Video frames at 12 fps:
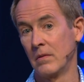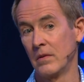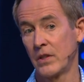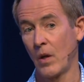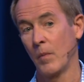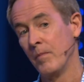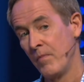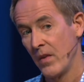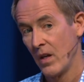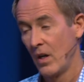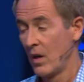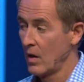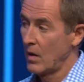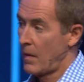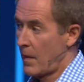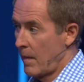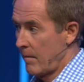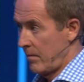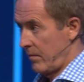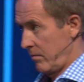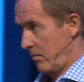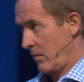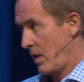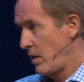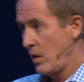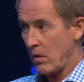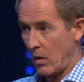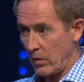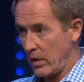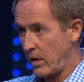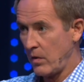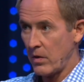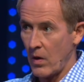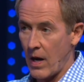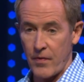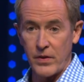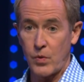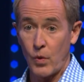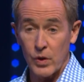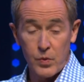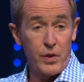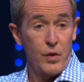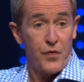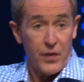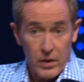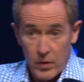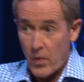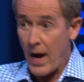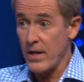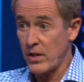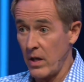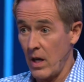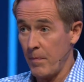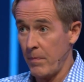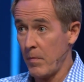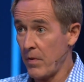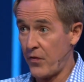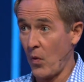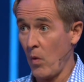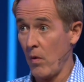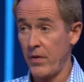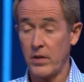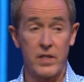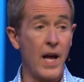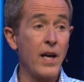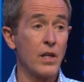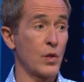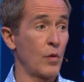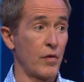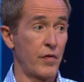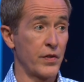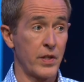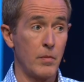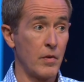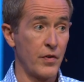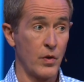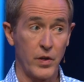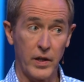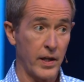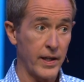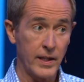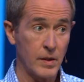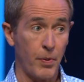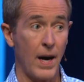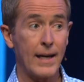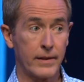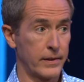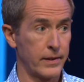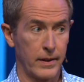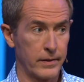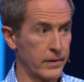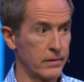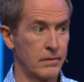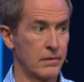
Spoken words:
So, and only you know how this works. When you feel it rising up, and before this day is over for some of you, you're going to get to practice this.